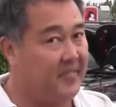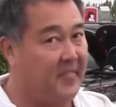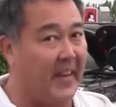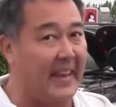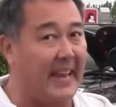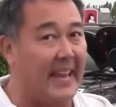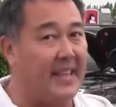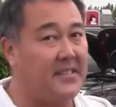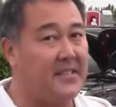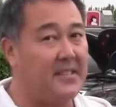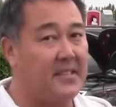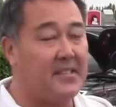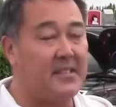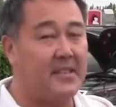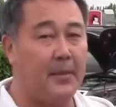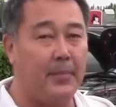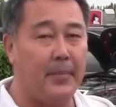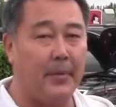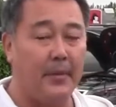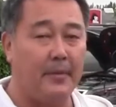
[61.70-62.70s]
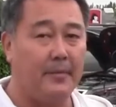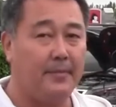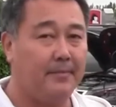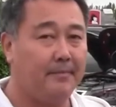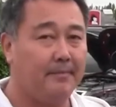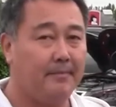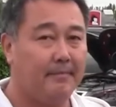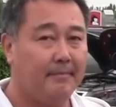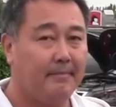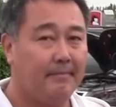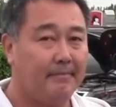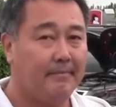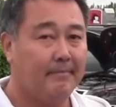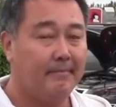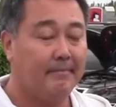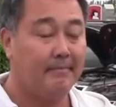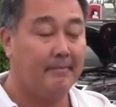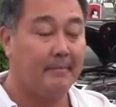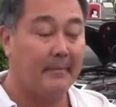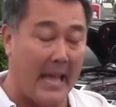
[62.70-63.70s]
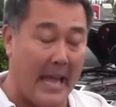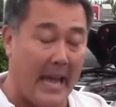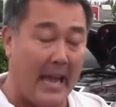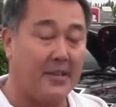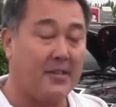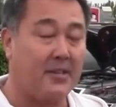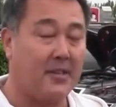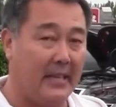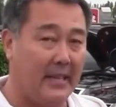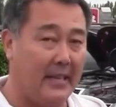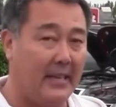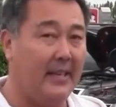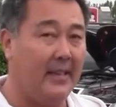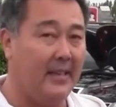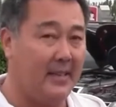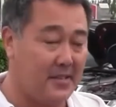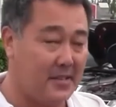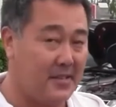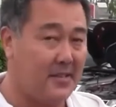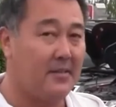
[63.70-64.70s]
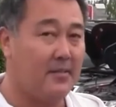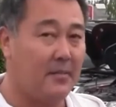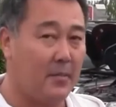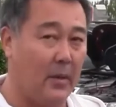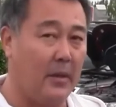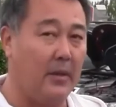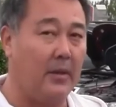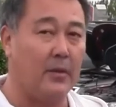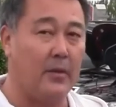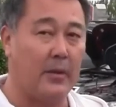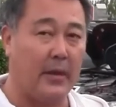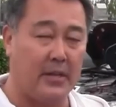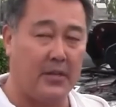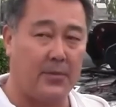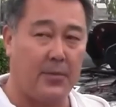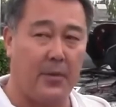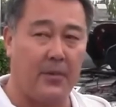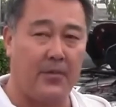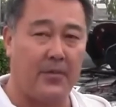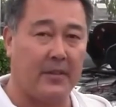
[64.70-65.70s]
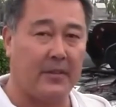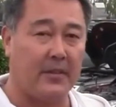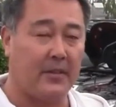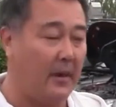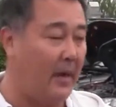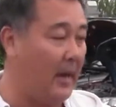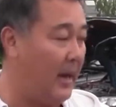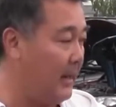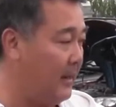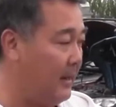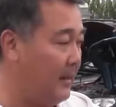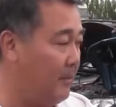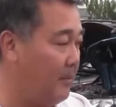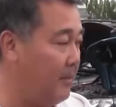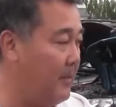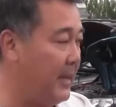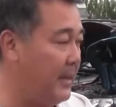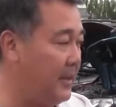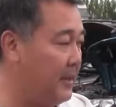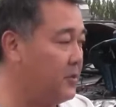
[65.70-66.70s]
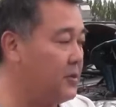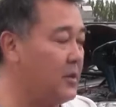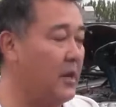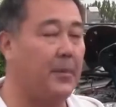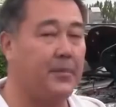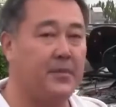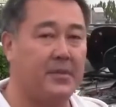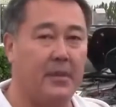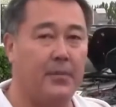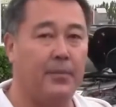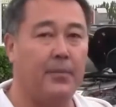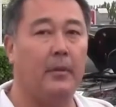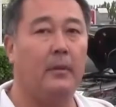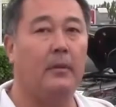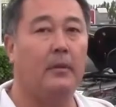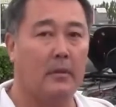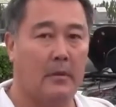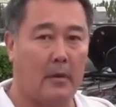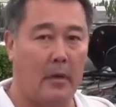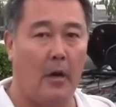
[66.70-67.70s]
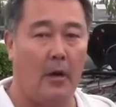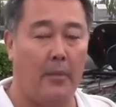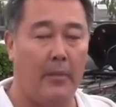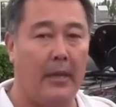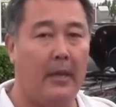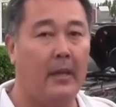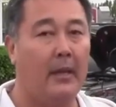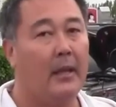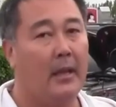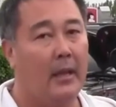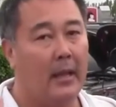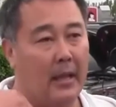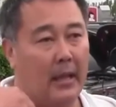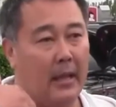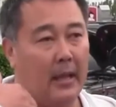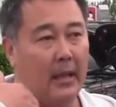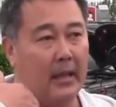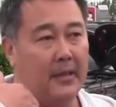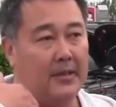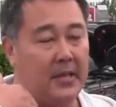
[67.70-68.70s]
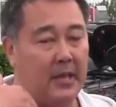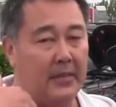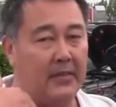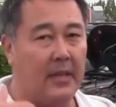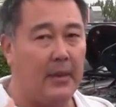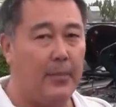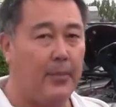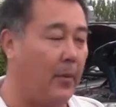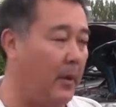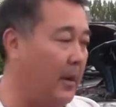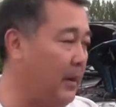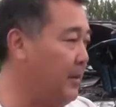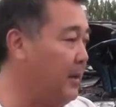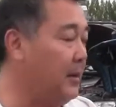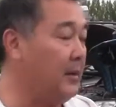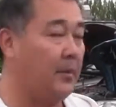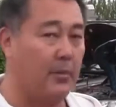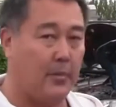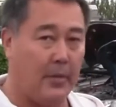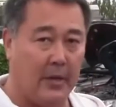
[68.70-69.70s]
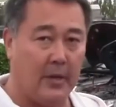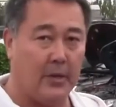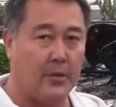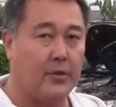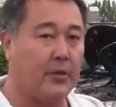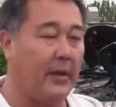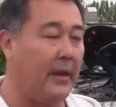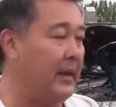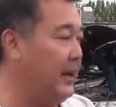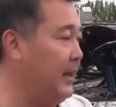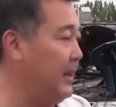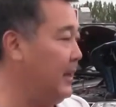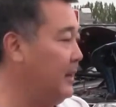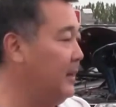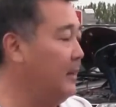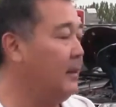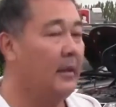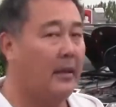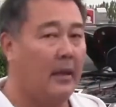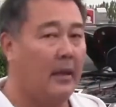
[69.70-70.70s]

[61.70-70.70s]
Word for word: Financing simple. Actually, it is, whether your credit is perfect or not. Make your job simple. Call me, set the appointment, bring your trade in.